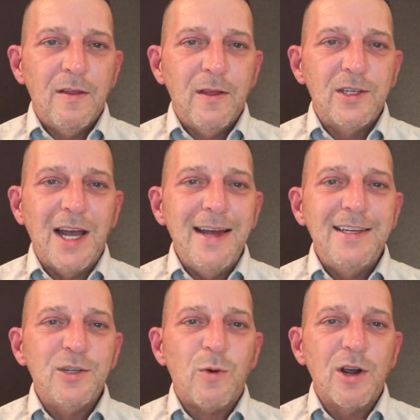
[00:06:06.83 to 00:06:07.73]
The
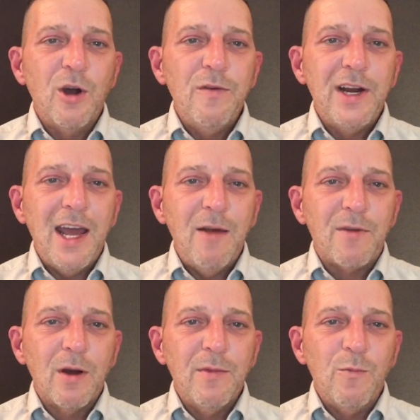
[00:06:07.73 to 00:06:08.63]
scientists where COVID came
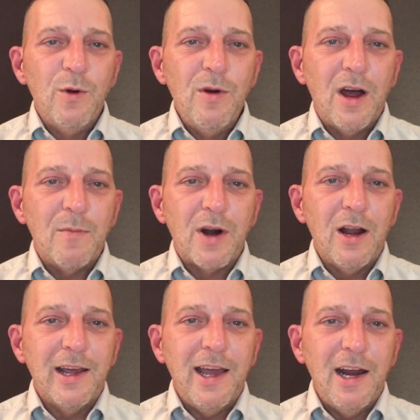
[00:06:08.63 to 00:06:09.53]
from in Wuhan
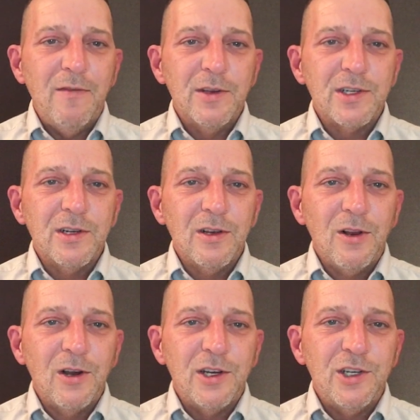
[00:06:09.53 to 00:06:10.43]
probably can't even
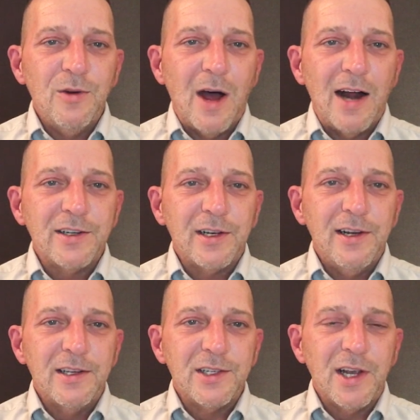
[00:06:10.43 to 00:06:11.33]
look at you honestly
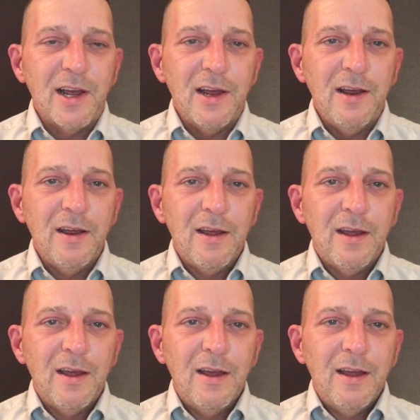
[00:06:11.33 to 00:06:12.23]
and say,
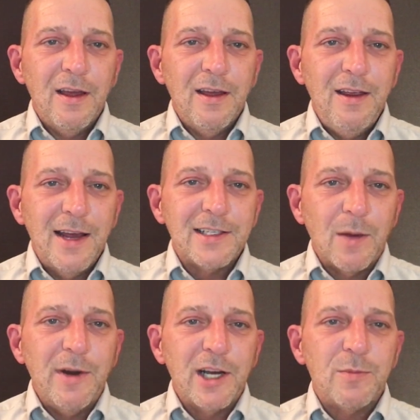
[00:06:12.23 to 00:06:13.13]
yes,
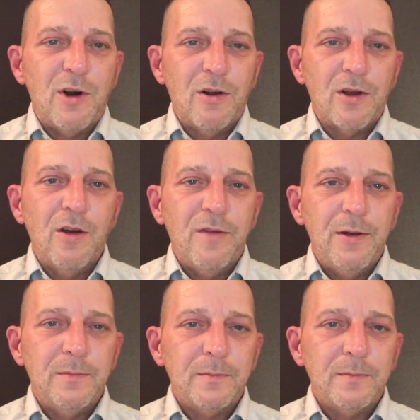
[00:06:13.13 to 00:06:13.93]
I'm an expert on COVID.